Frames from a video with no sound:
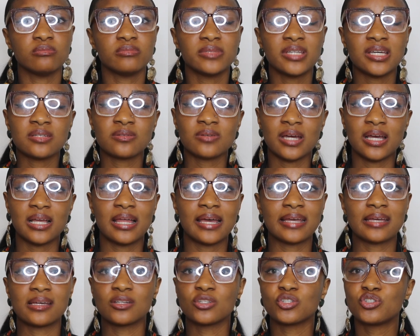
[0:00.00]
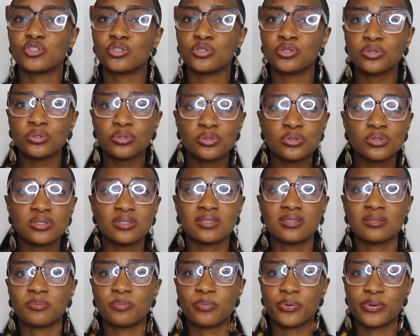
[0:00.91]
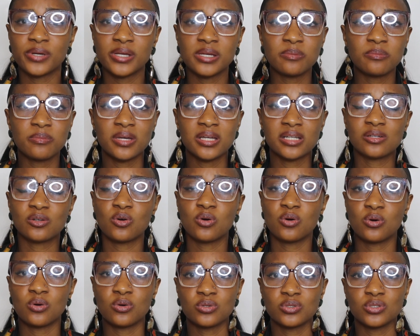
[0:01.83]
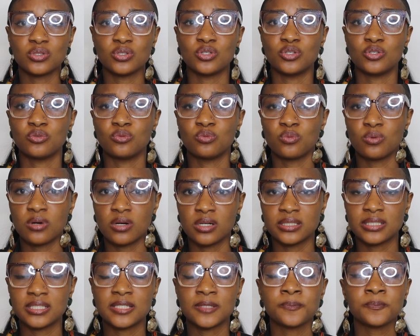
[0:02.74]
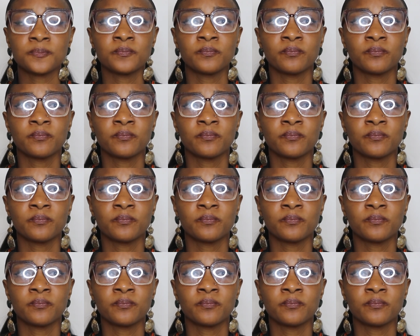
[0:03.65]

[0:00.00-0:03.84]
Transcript: That's why I choose the pre-med course you want.